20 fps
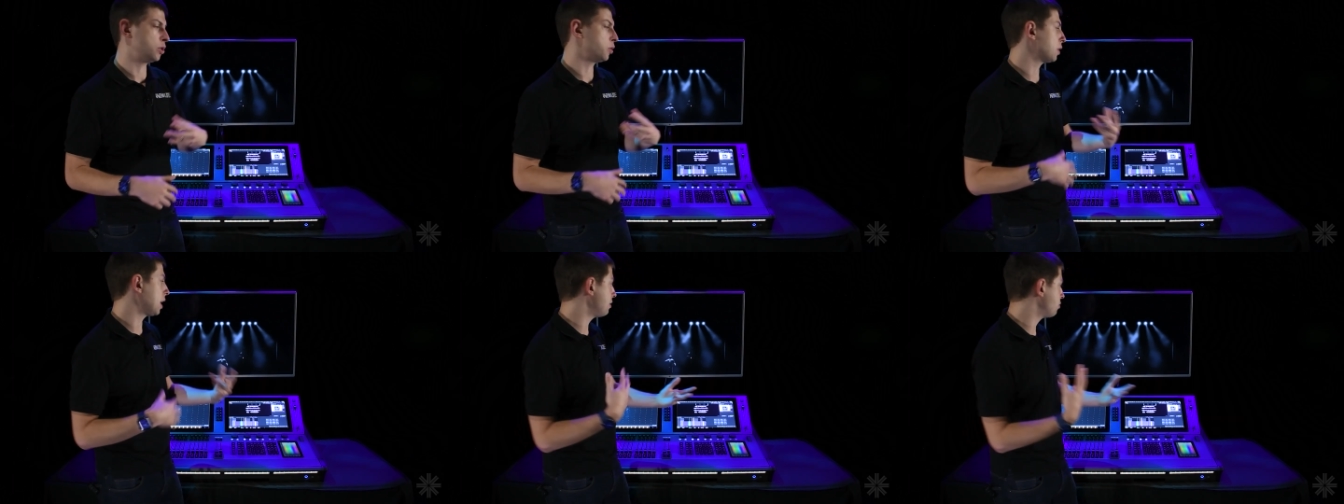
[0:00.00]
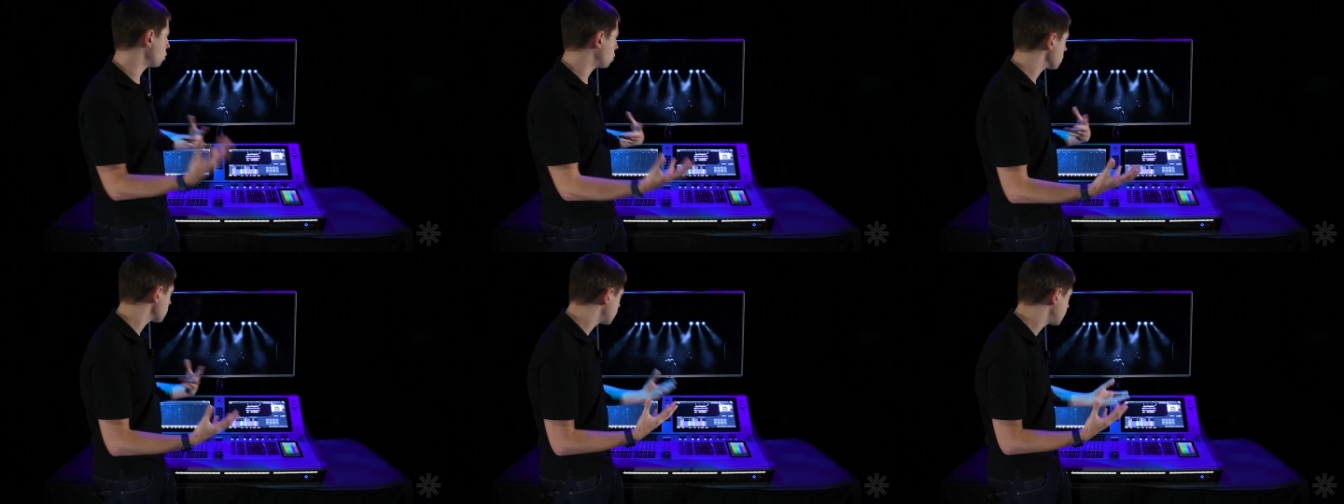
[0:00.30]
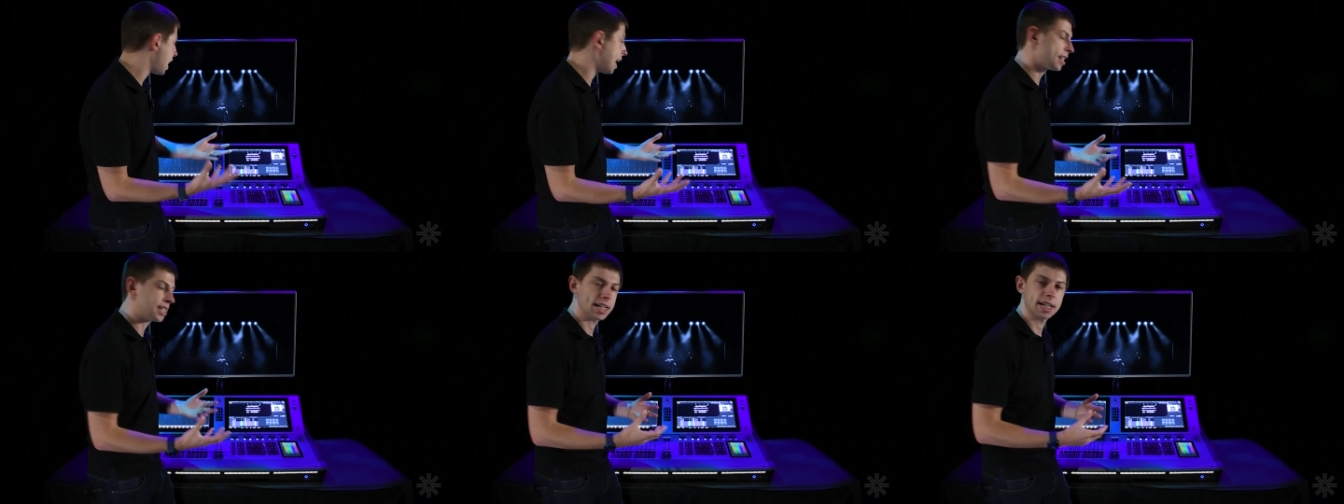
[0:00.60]
or they've got
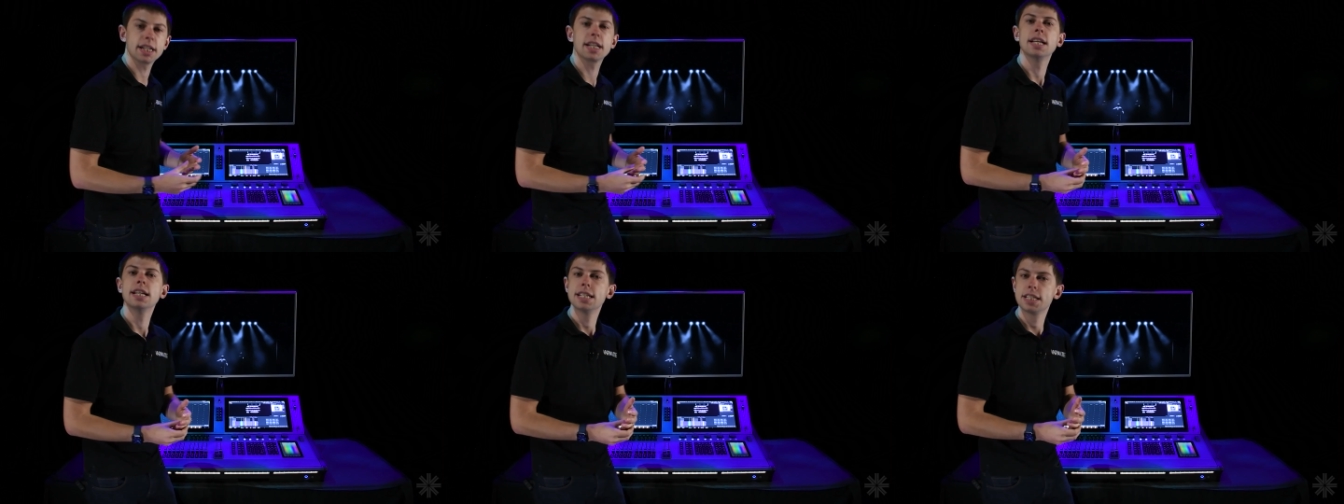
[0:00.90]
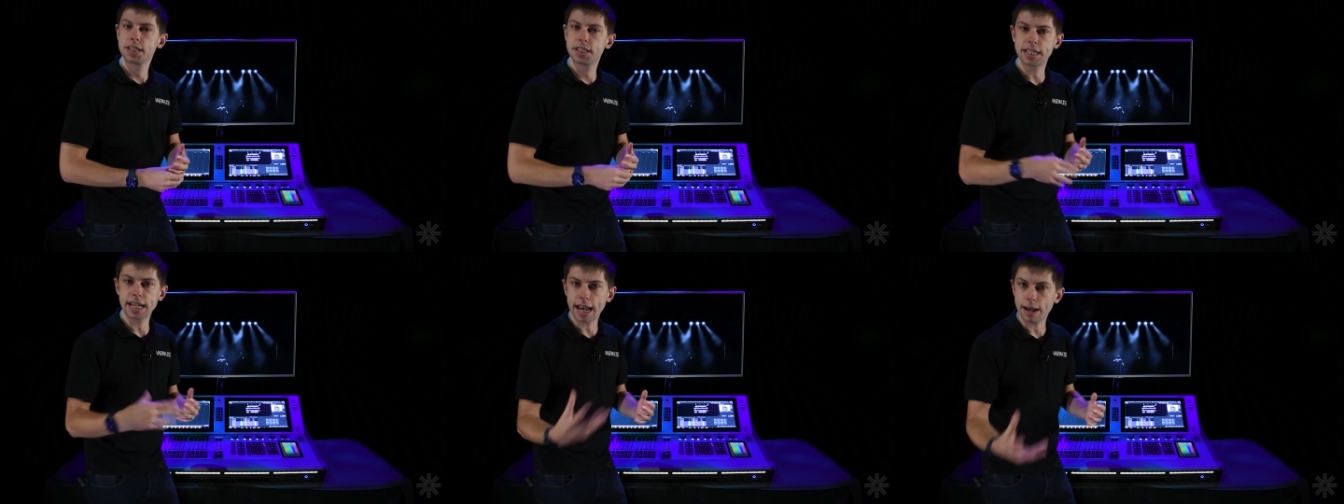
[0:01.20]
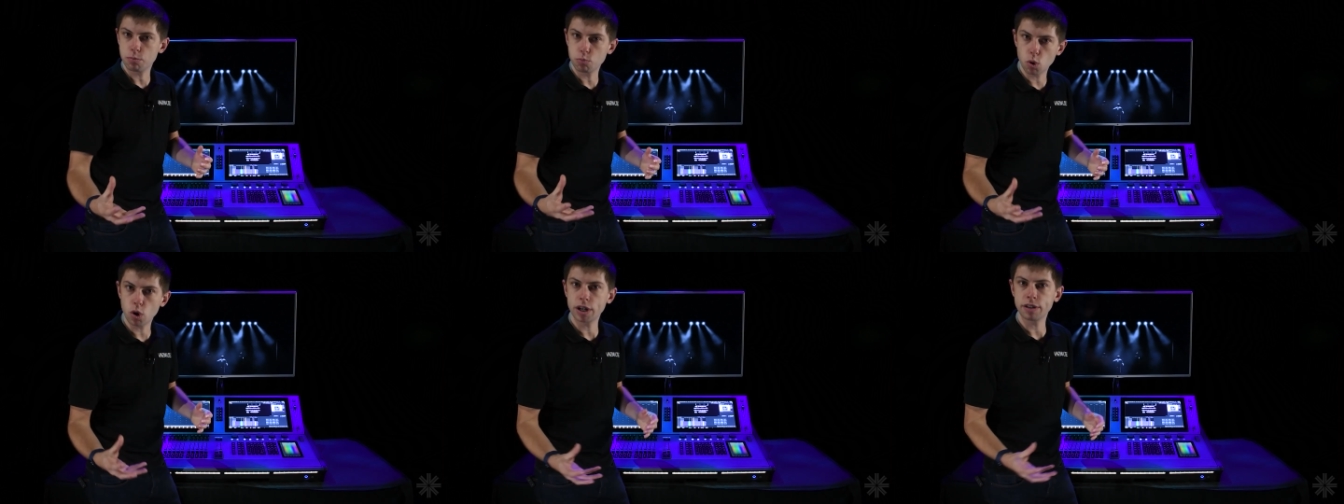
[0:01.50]
static
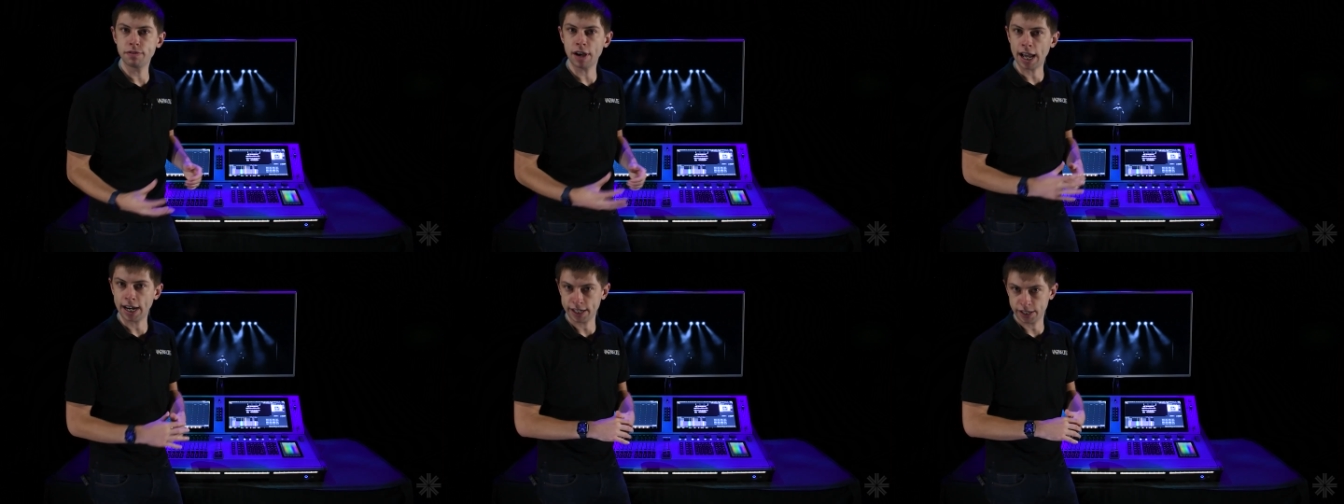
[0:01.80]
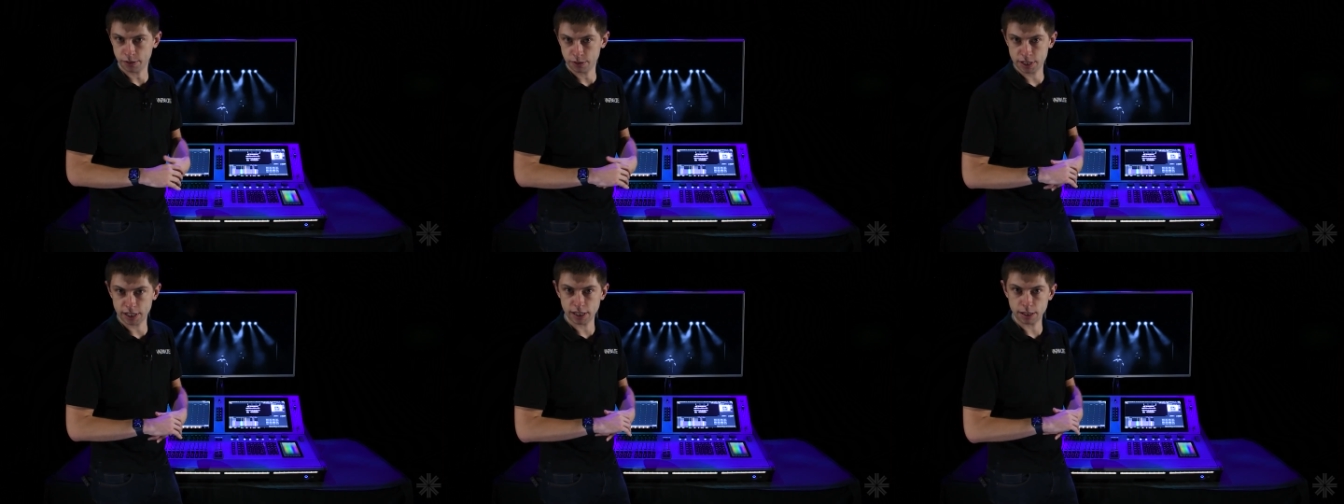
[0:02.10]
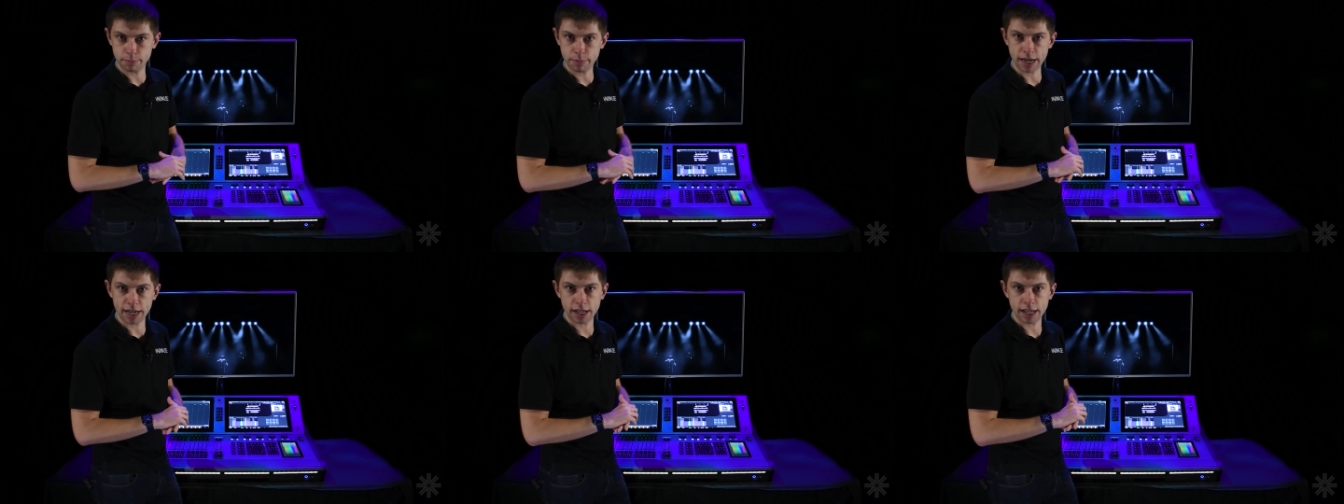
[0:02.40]
CMY values in
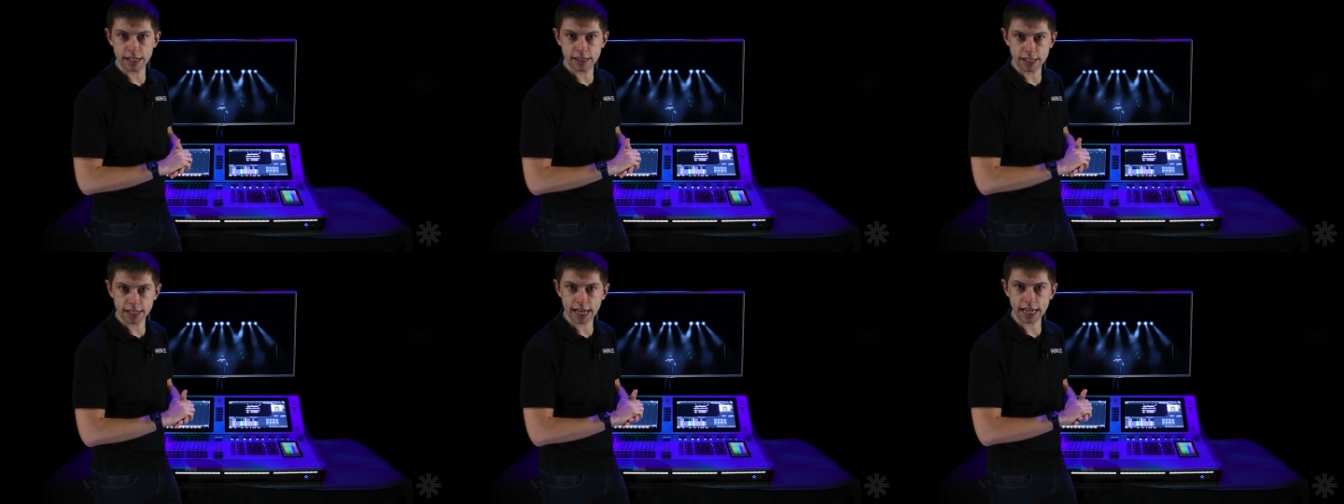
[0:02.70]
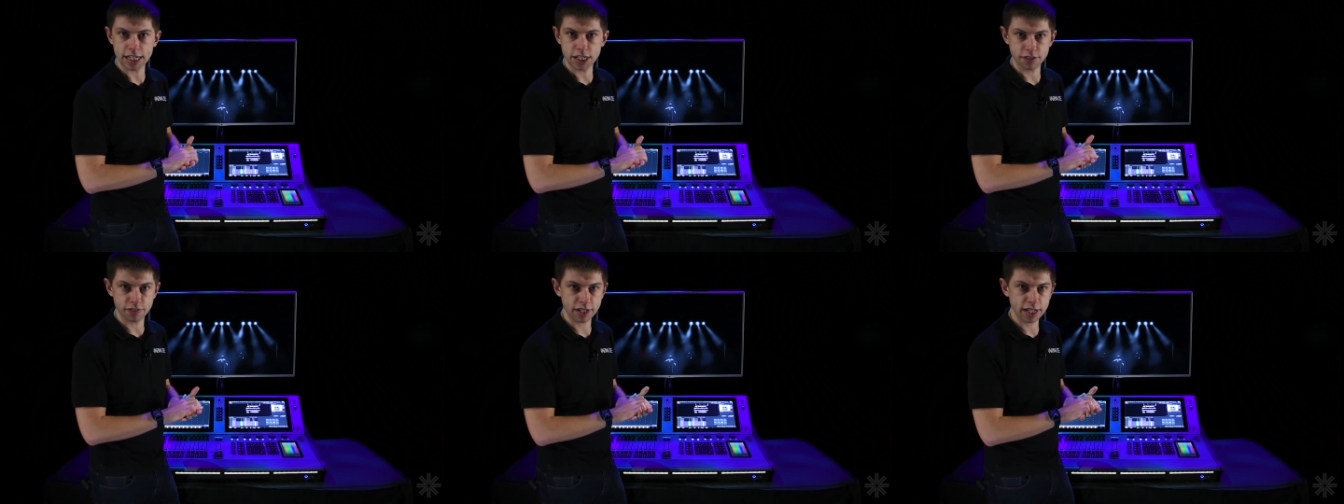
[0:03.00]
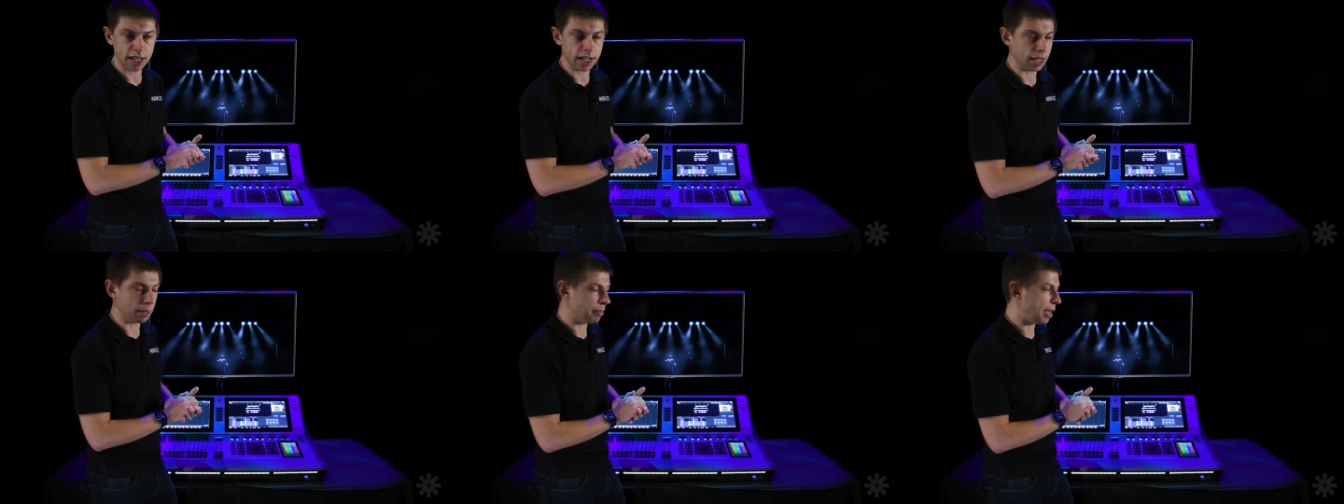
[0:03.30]
the case of
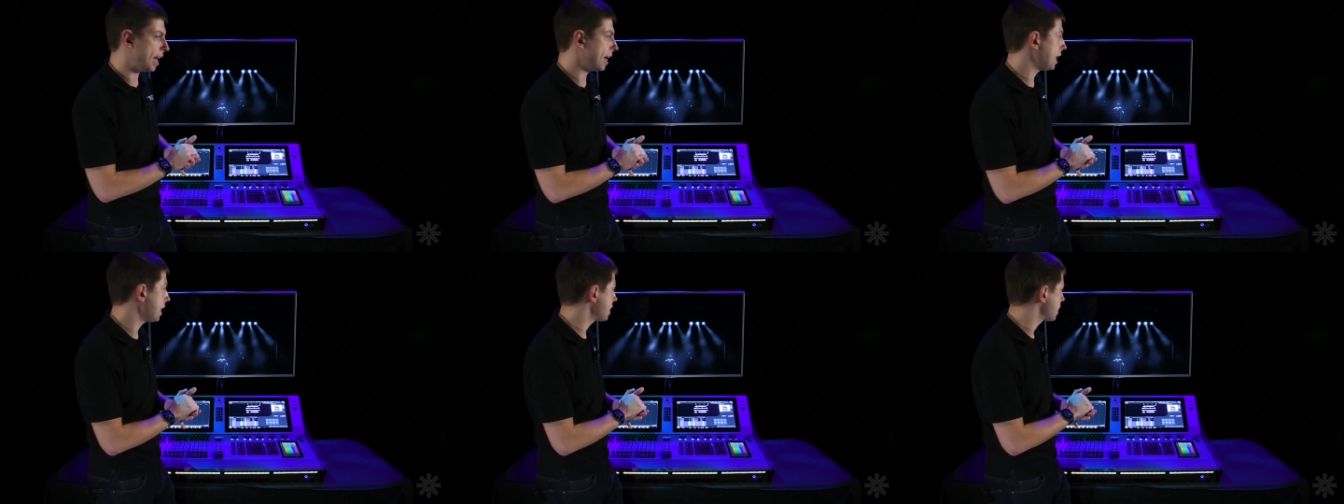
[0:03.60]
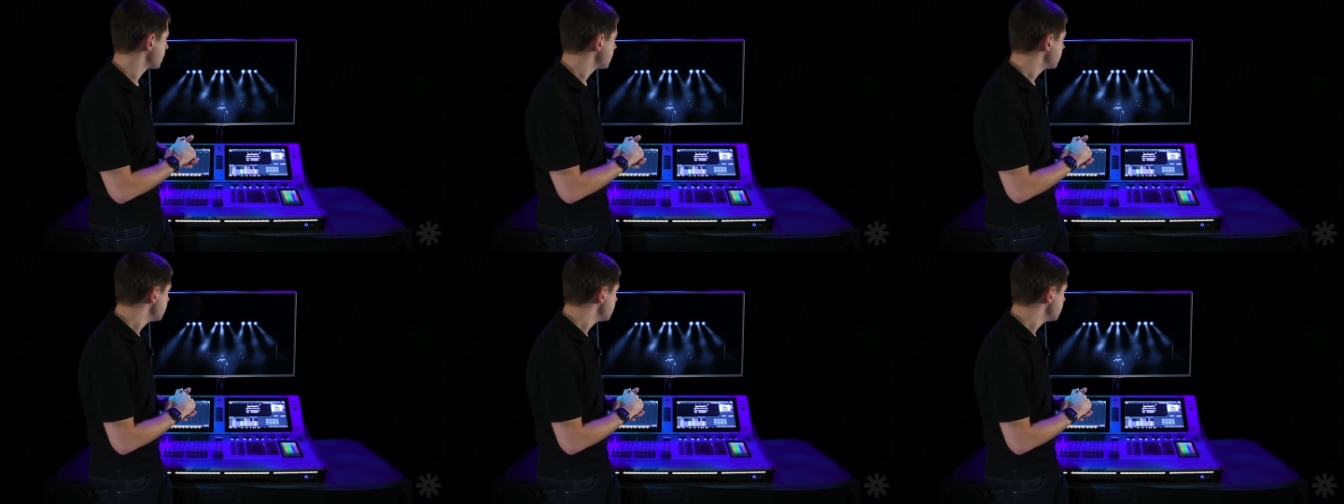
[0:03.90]
color palette.